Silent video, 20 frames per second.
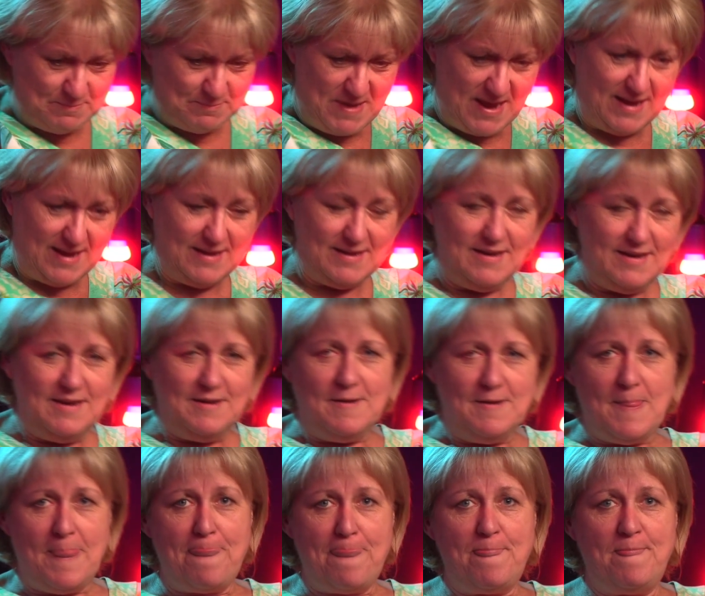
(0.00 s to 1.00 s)
me
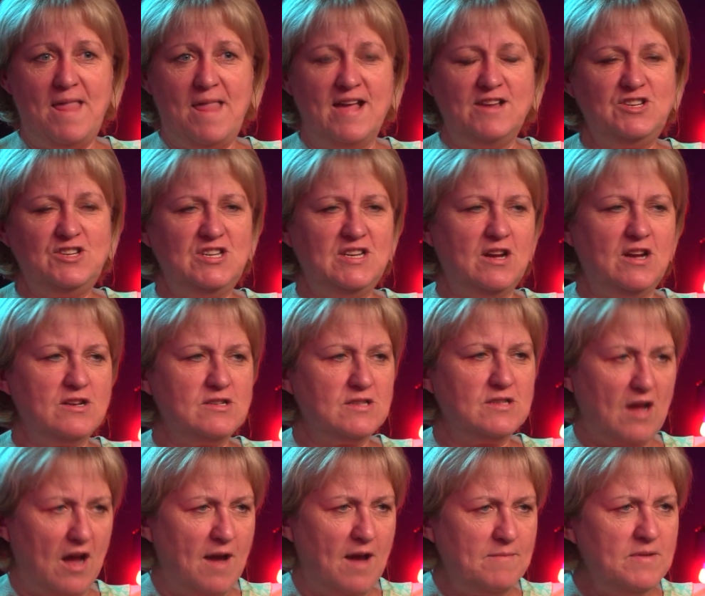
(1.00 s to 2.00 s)
and she goes,
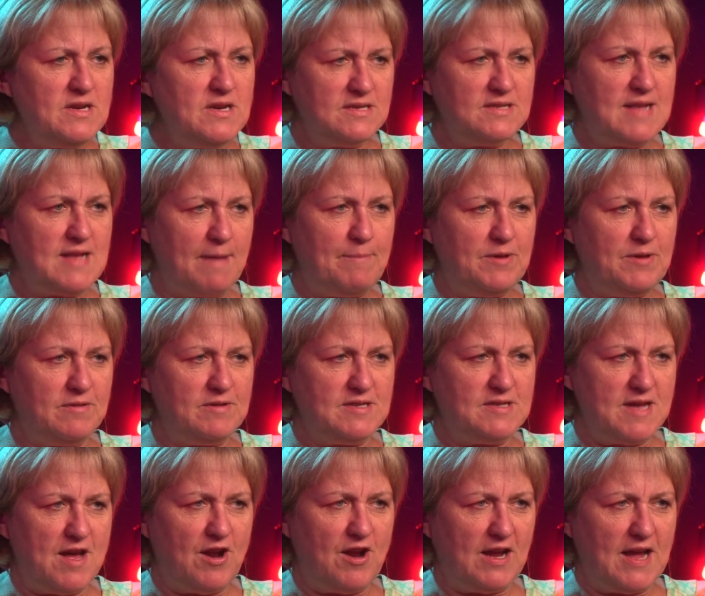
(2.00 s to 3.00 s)
I'm going to slap you. Is
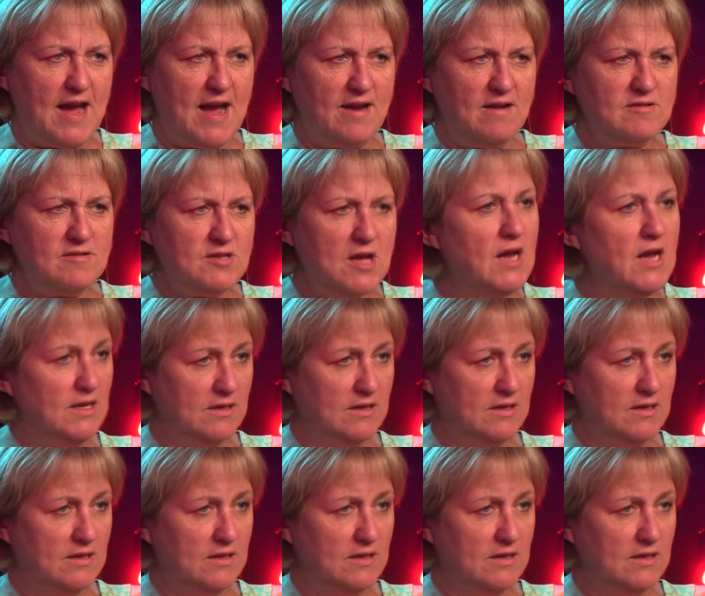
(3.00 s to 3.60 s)
that okay? And I was like,